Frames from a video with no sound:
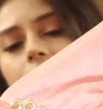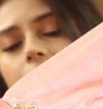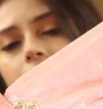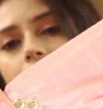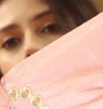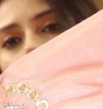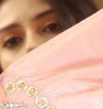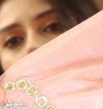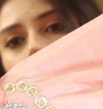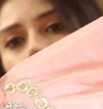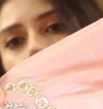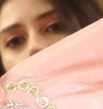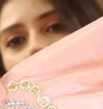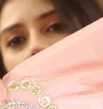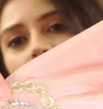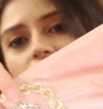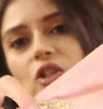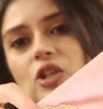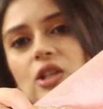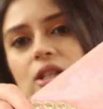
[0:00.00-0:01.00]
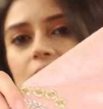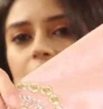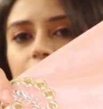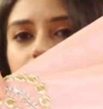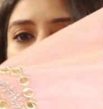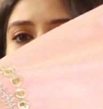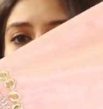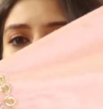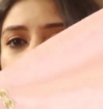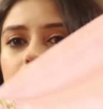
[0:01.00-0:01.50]
love the patches
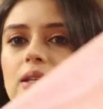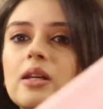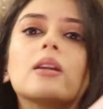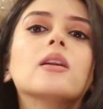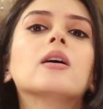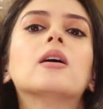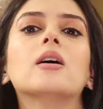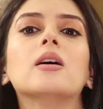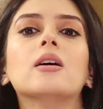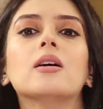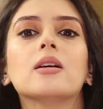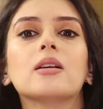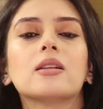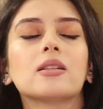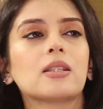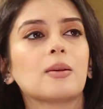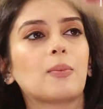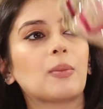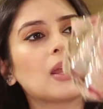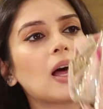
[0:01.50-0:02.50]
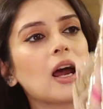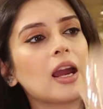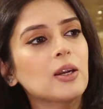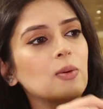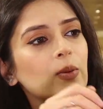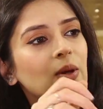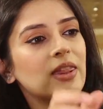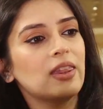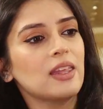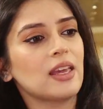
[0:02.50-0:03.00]
that Crimson
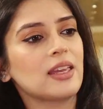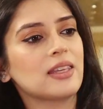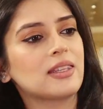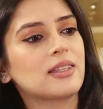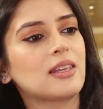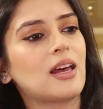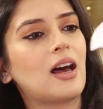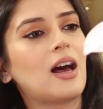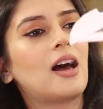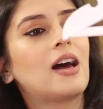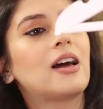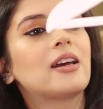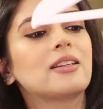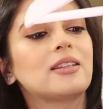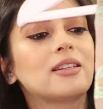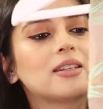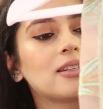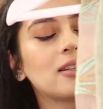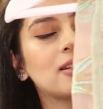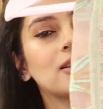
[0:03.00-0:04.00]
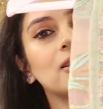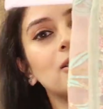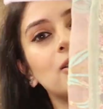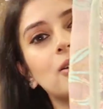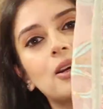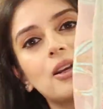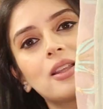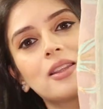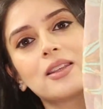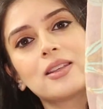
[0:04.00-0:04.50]
supplied with this and
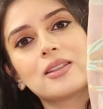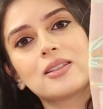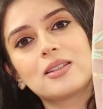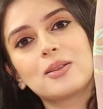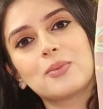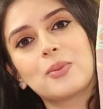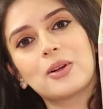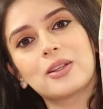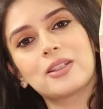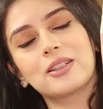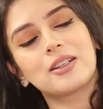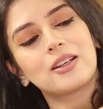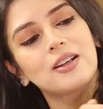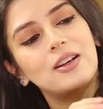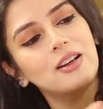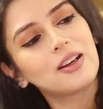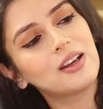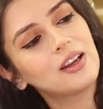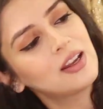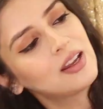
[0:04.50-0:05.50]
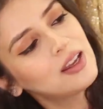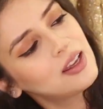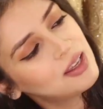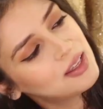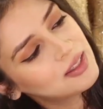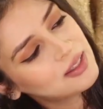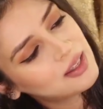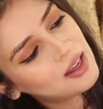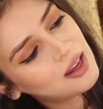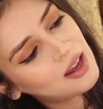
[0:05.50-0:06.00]
look at this dupatta.
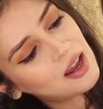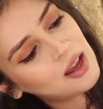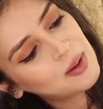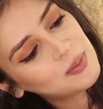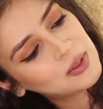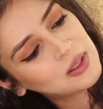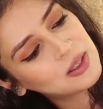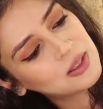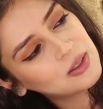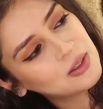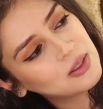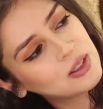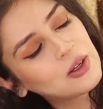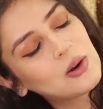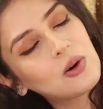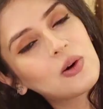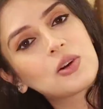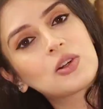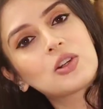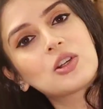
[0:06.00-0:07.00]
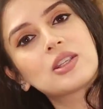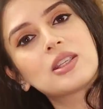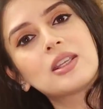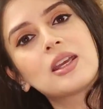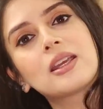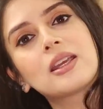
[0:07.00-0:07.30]
It's absolutely gorgeous